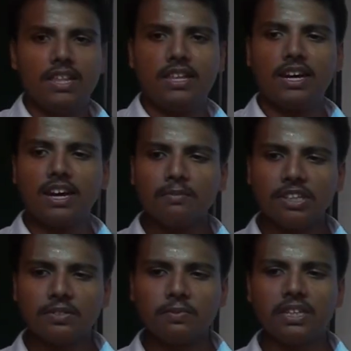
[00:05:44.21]
Their
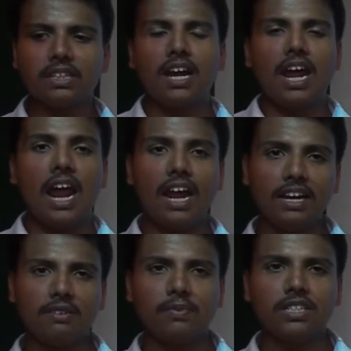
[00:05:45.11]
commencement and
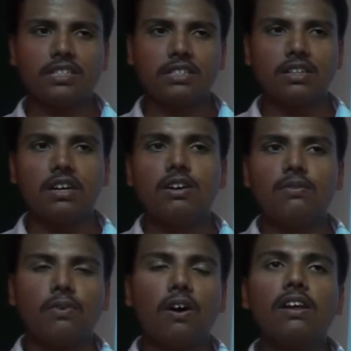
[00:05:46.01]
completion
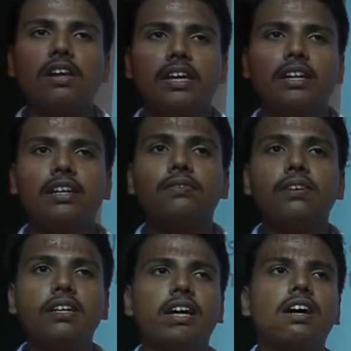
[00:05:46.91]
fall in
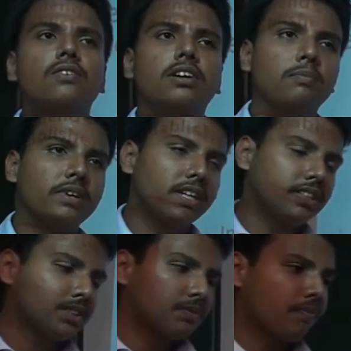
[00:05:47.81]
different accounting periods.